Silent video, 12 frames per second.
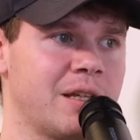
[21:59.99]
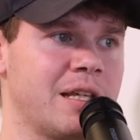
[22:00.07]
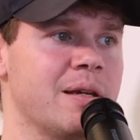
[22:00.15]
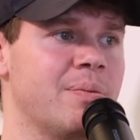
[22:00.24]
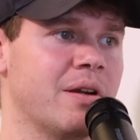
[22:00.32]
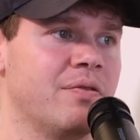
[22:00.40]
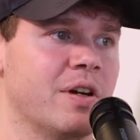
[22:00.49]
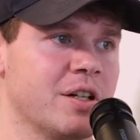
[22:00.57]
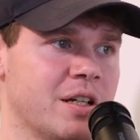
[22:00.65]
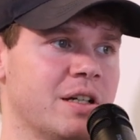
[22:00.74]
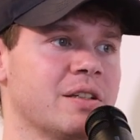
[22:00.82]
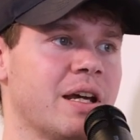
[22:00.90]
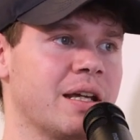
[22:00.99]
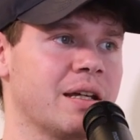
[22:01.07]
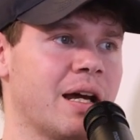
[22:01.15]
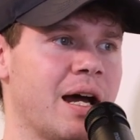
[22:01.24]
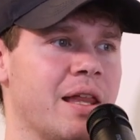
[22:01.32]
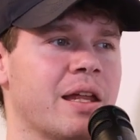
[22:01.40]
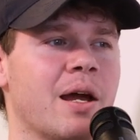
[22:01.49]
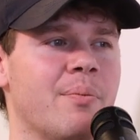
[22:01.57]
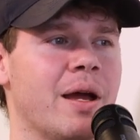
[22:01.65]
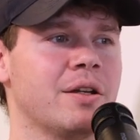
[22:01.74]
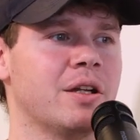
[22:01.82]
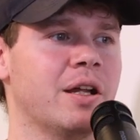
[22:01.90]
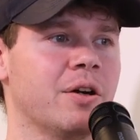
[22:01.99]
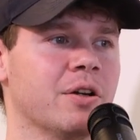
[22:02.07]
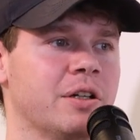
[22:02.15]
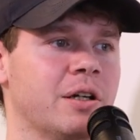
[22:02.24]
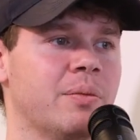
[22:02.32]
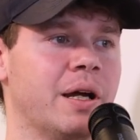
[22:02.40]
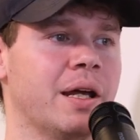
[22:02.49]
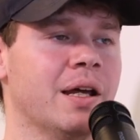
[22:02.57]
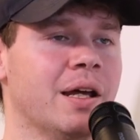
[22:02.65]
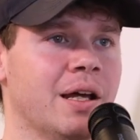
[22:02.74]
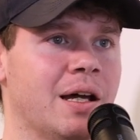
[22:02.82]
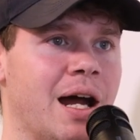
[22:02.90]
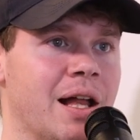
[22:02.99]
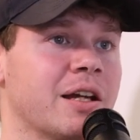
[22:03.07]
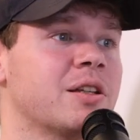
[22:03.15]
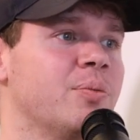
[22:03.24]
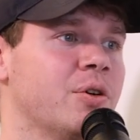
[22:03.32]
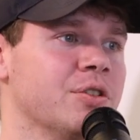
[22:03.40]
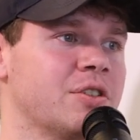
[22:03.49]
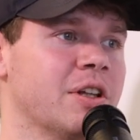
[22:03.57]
keep it efficient is like, I think I mentioned it earlier, but I like to pull